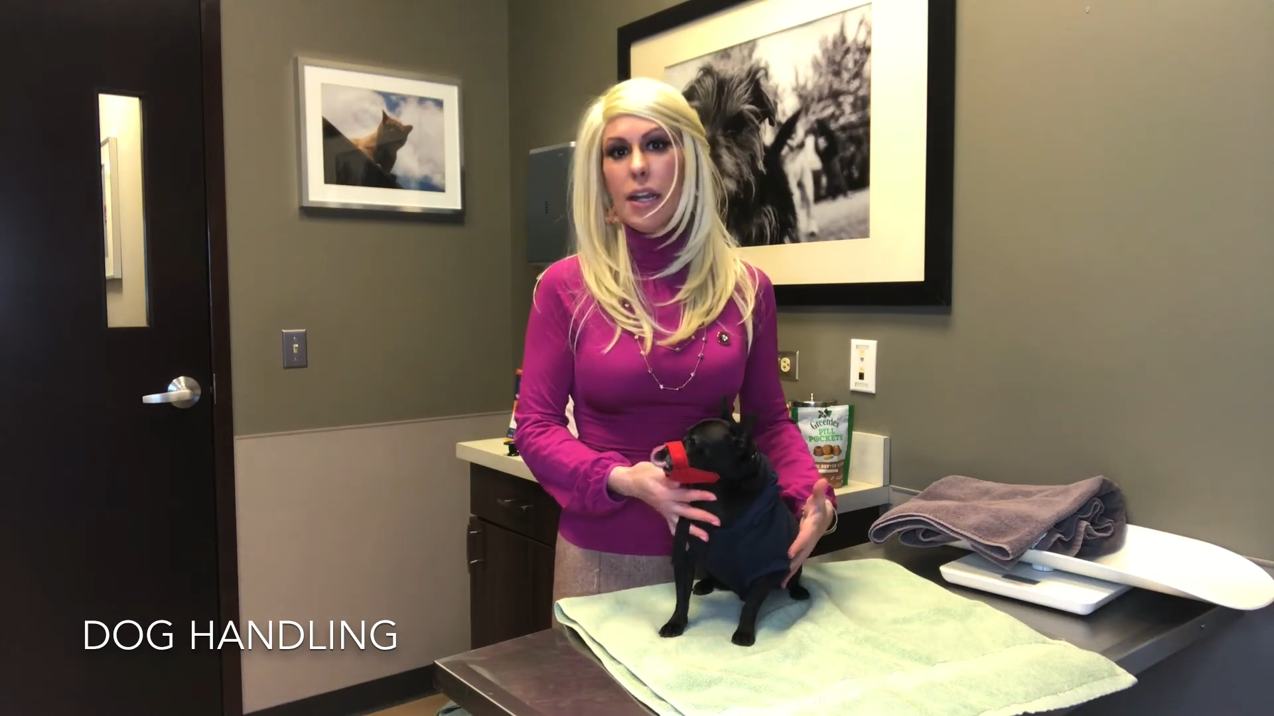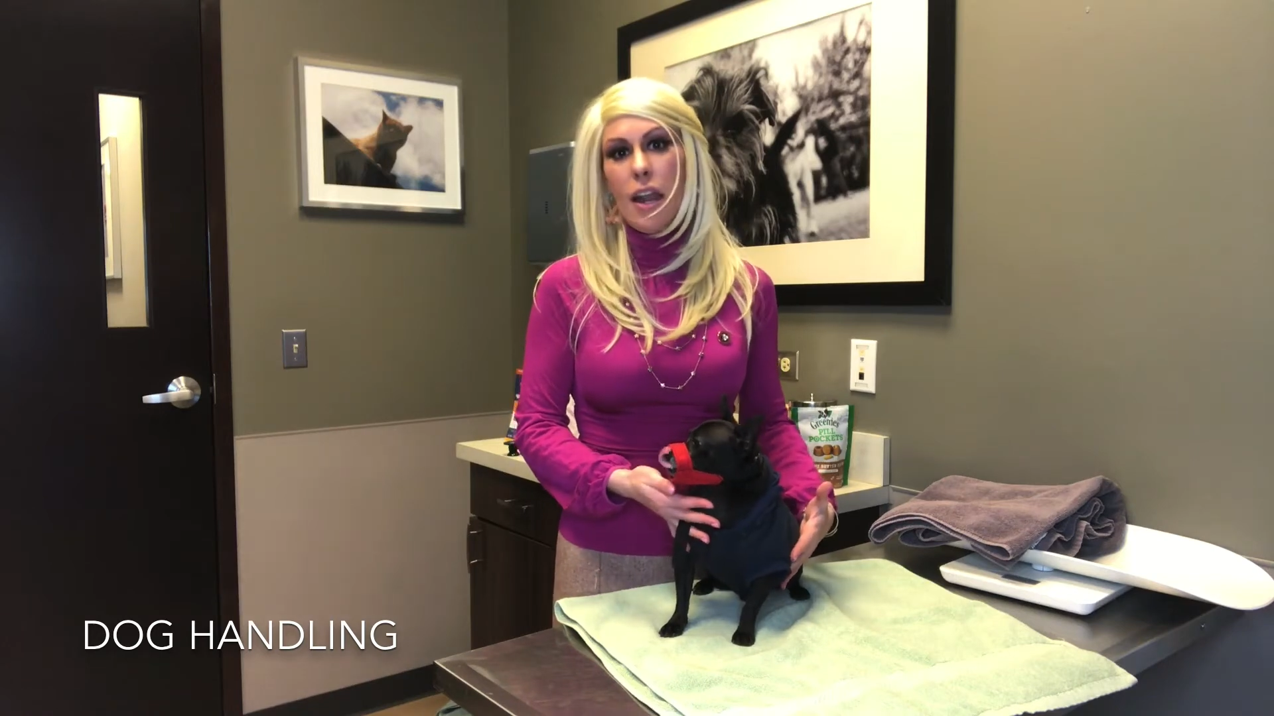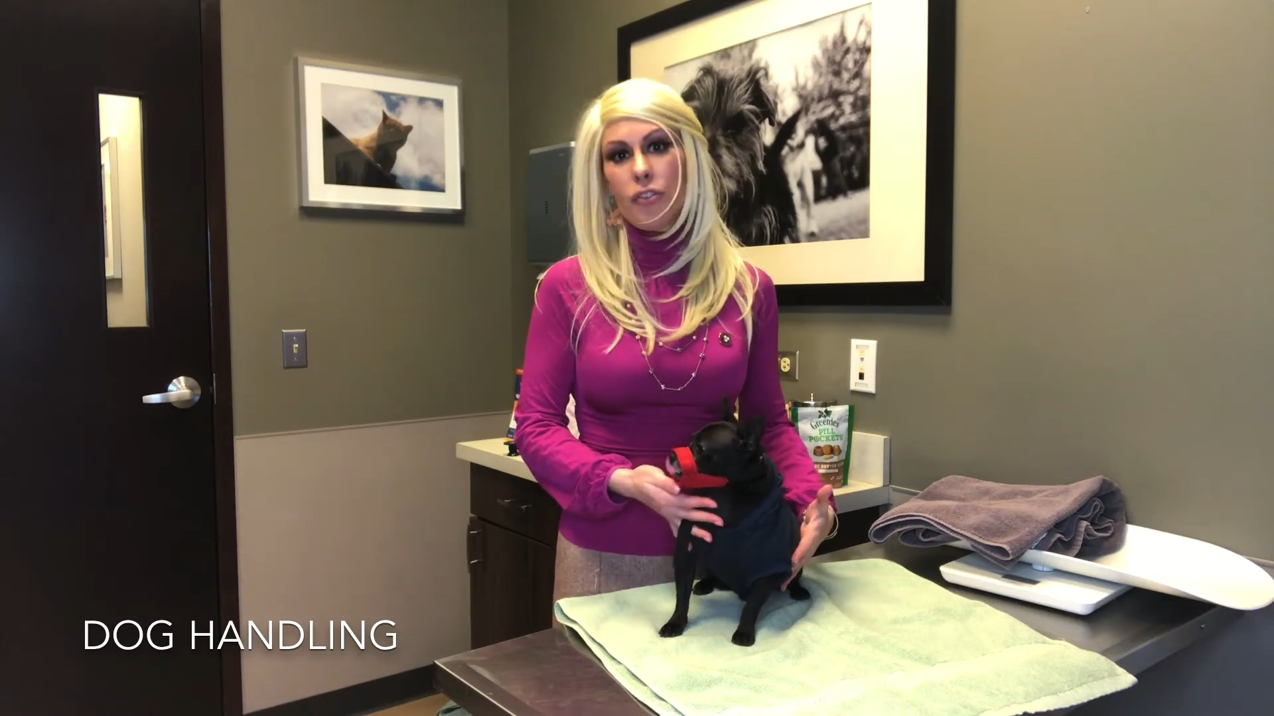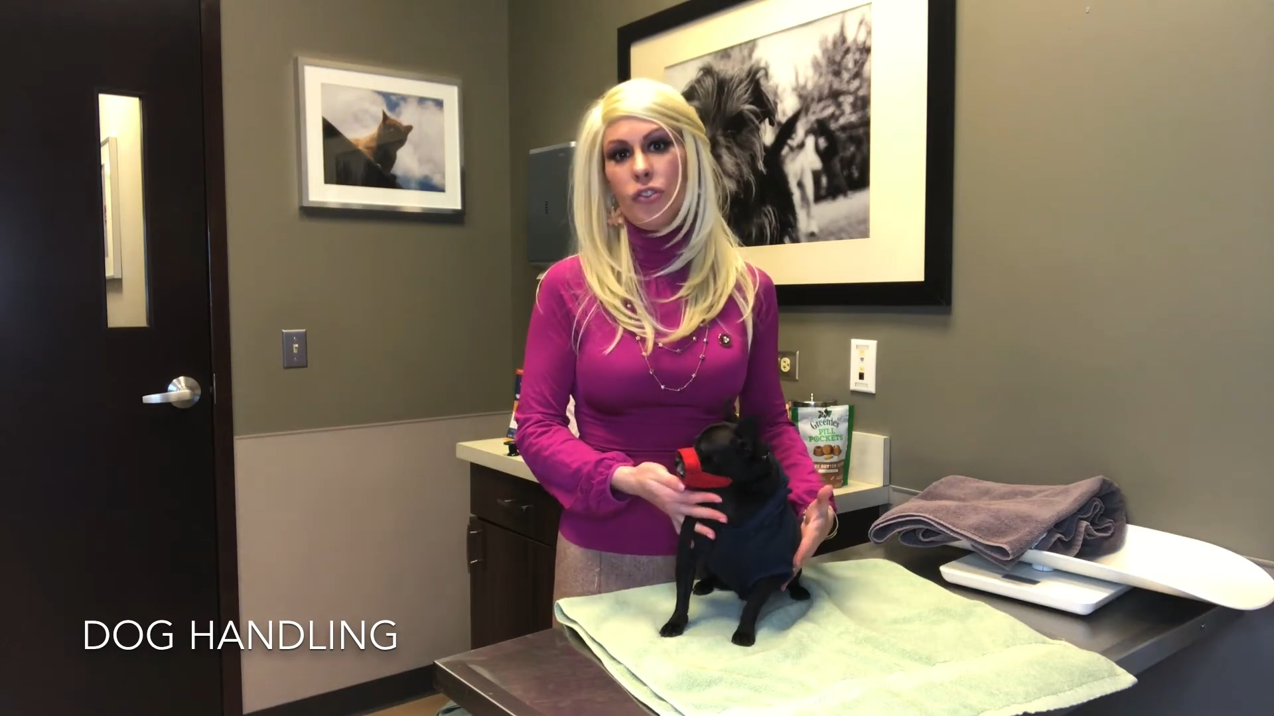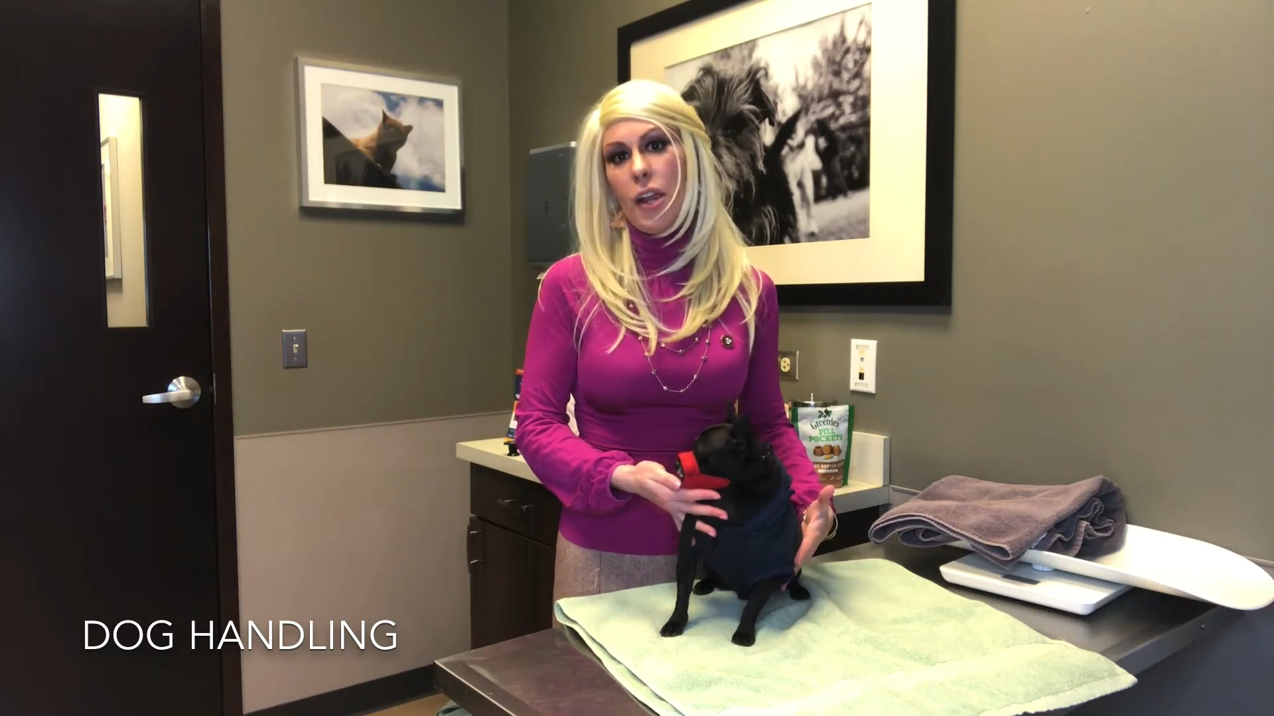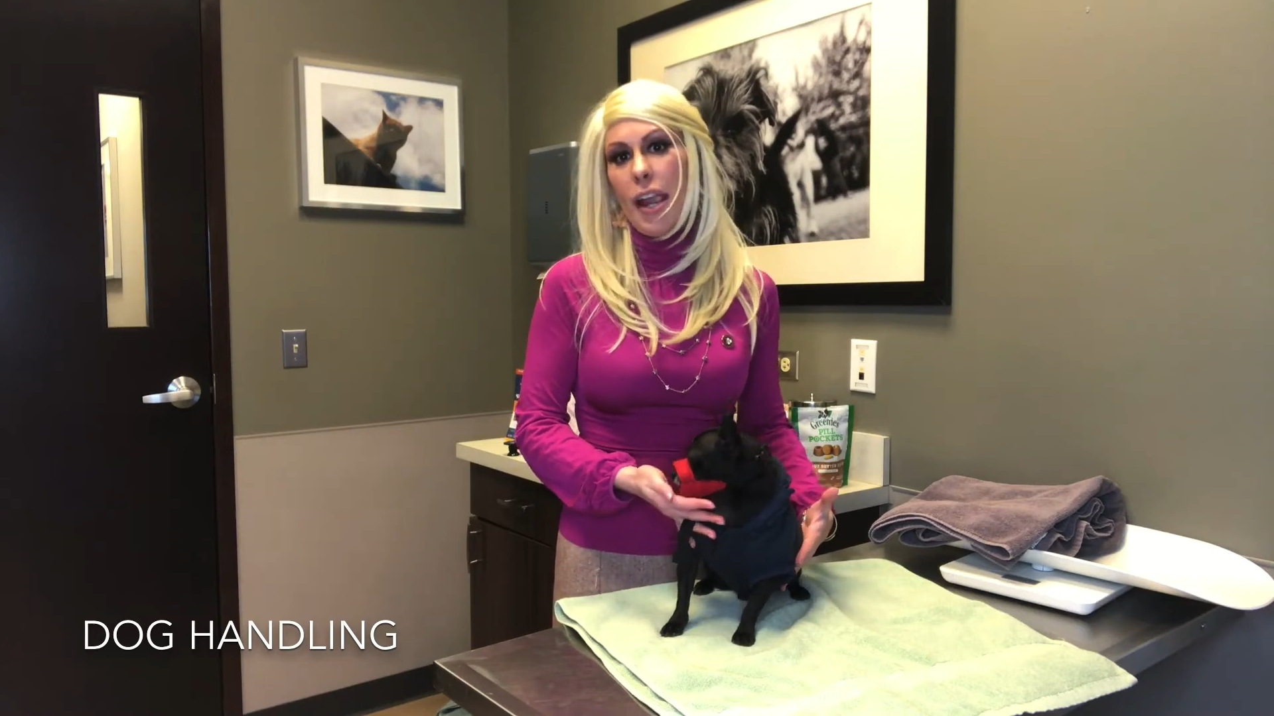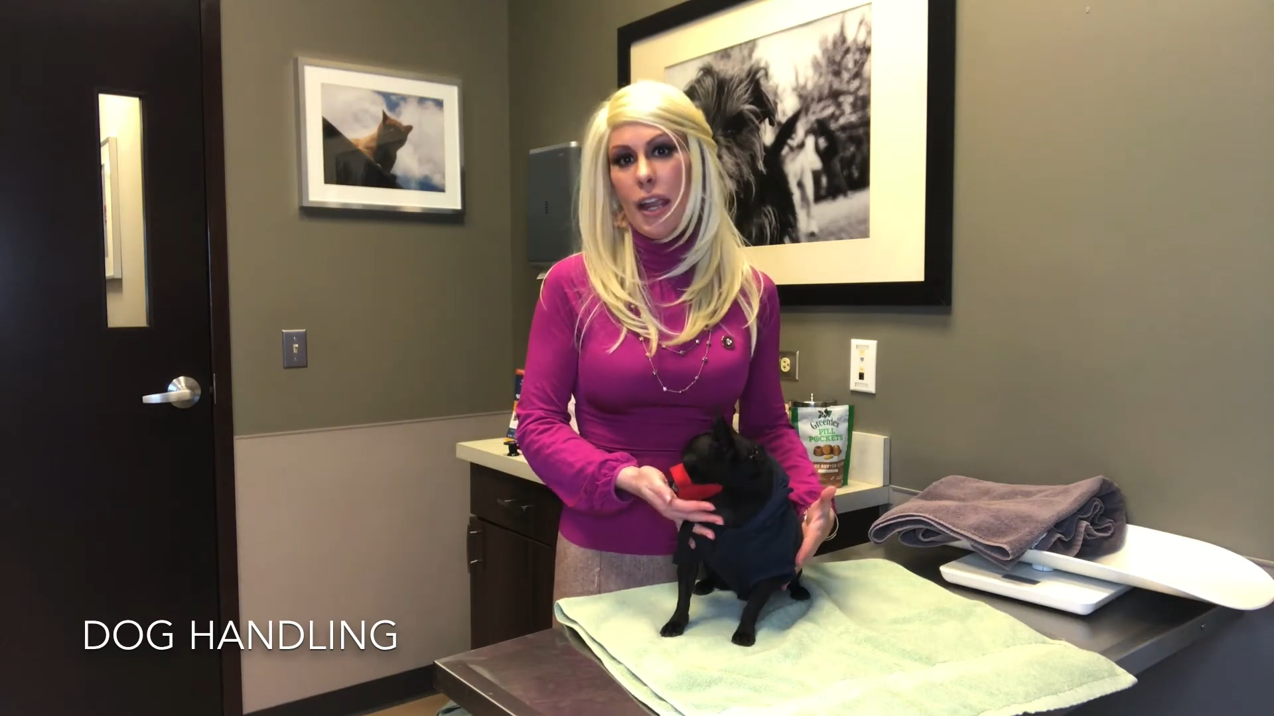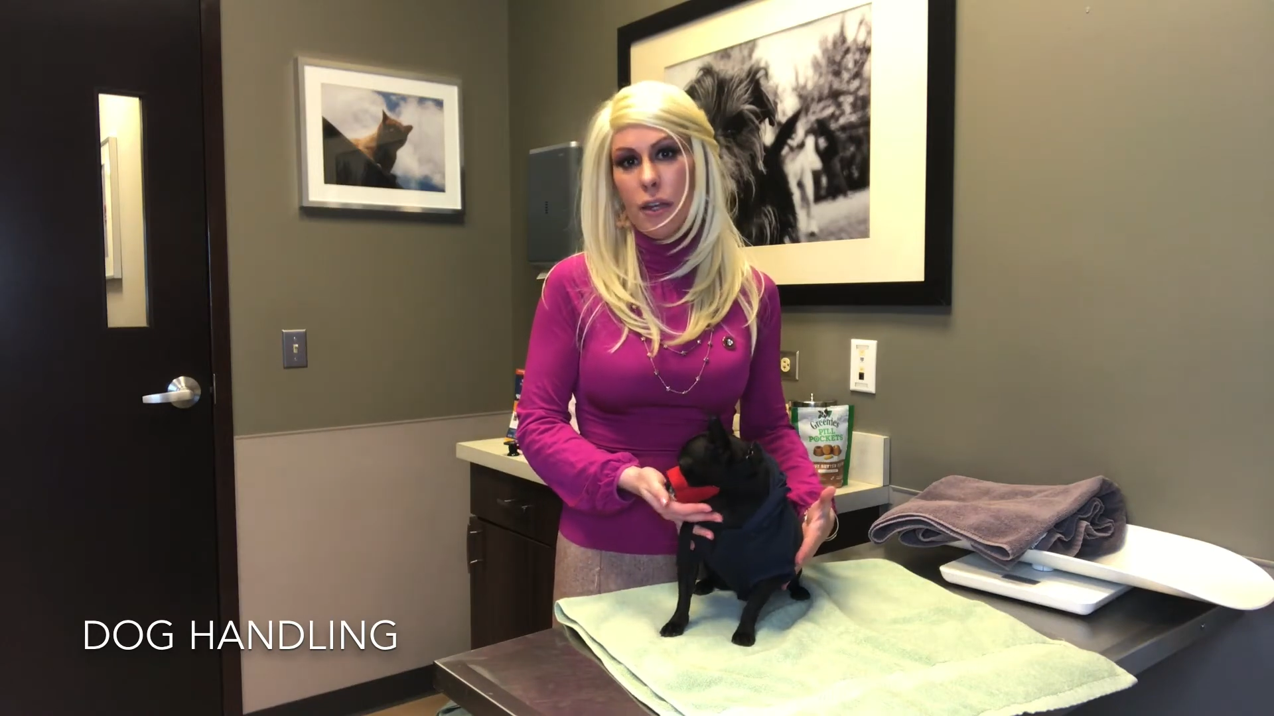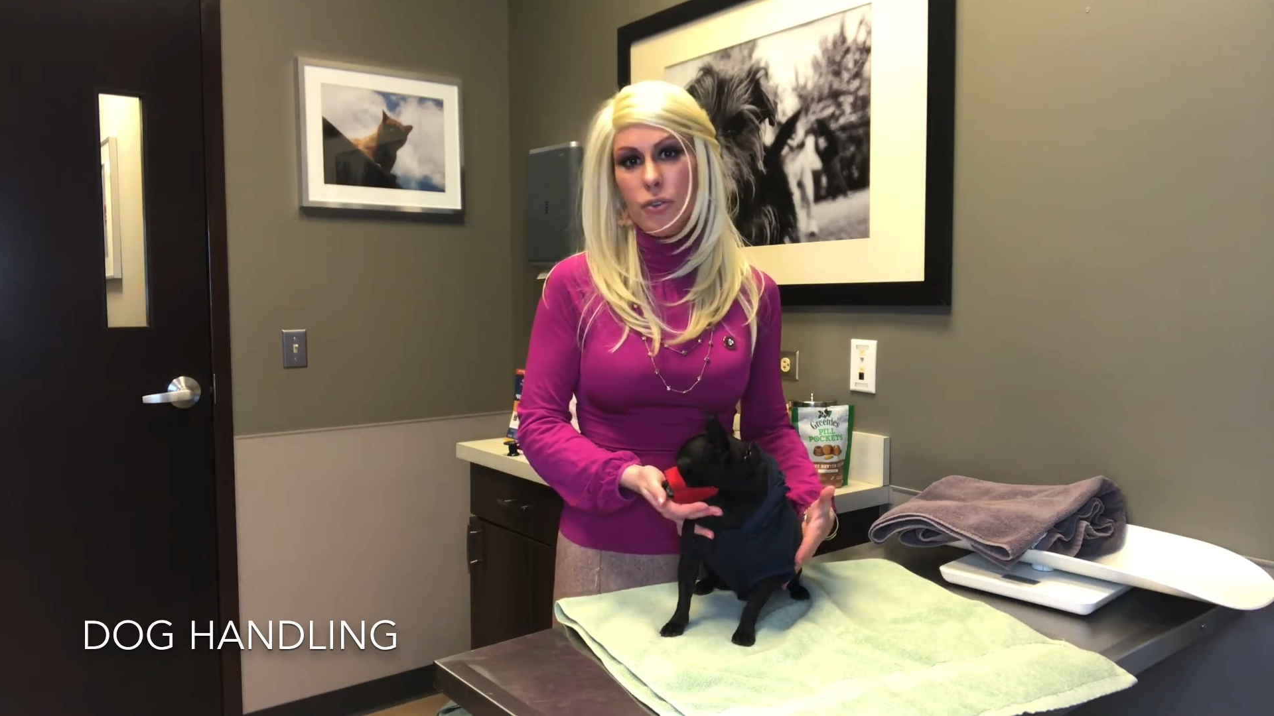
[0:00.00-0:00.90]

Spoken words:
extra hand